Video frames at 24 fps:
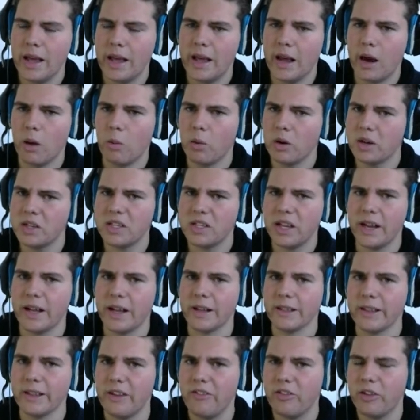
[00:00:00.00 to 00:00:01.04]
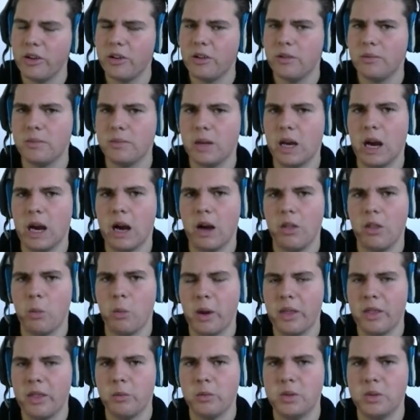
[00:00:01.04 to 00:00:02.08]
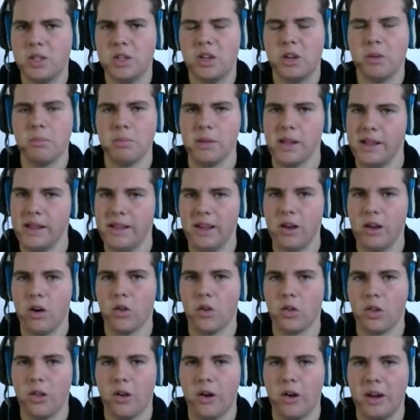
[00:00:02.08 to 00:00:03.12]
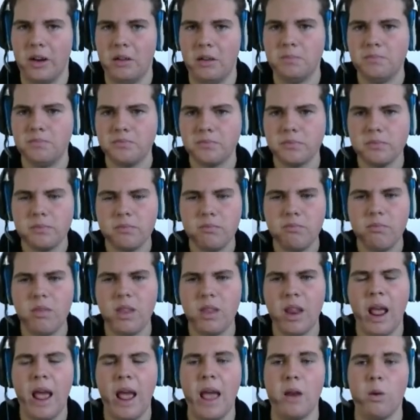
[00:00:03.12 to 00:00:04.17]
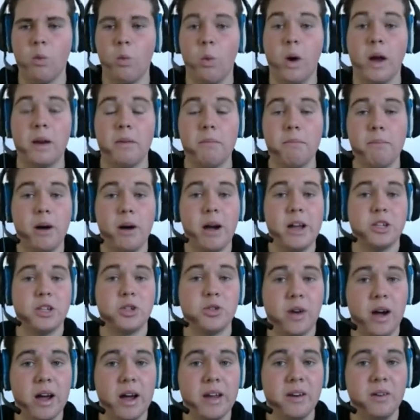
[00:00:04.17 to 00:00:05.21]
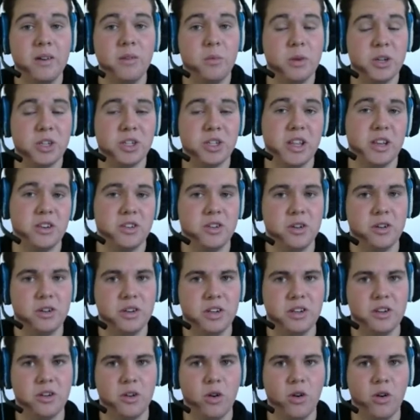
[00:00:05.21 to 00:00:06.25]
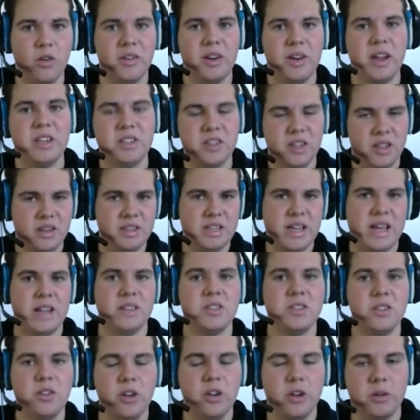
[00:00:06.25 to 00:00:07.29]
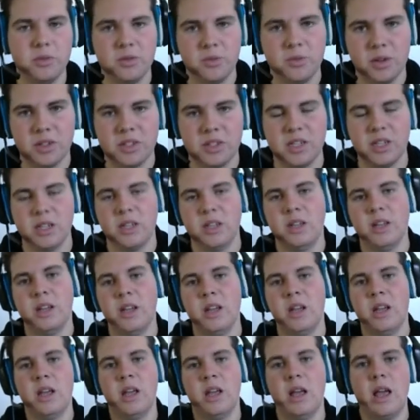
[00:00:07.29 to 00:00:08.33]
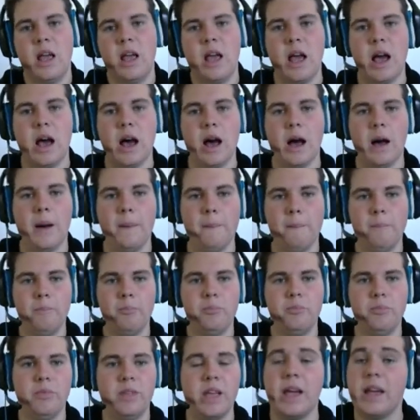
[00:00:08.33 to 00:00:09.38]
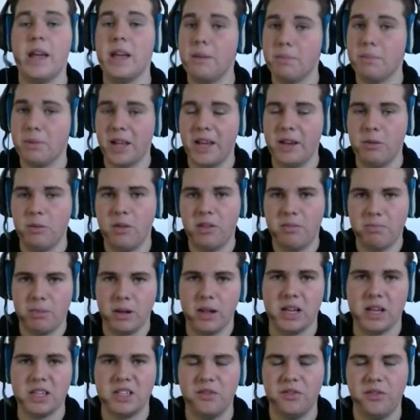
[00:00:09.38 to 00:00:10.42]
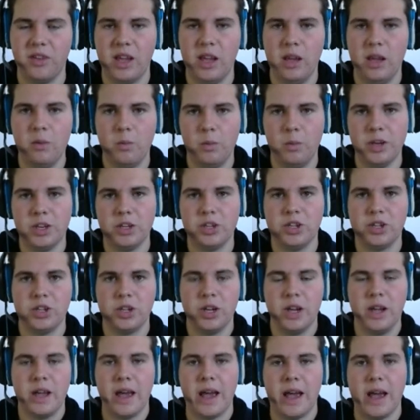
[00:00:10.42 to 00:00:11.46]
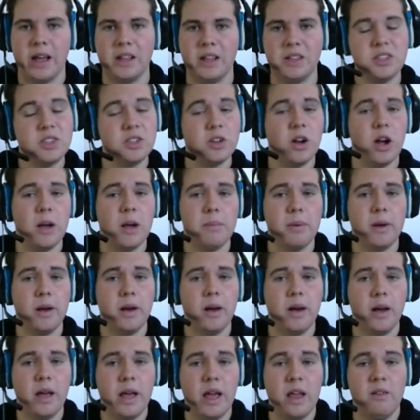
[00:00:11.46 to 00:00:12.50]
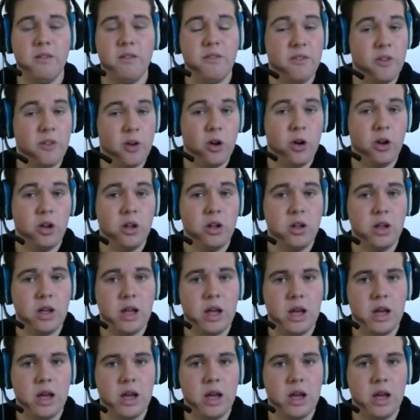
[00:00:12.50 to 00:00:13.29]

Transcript: I want to say 11, the one that was completely online and won by Trident, which then turned into Corvidae, so the Dans and Herbs roster. Yeah, he played with Plus V, which had Sniper and Ferg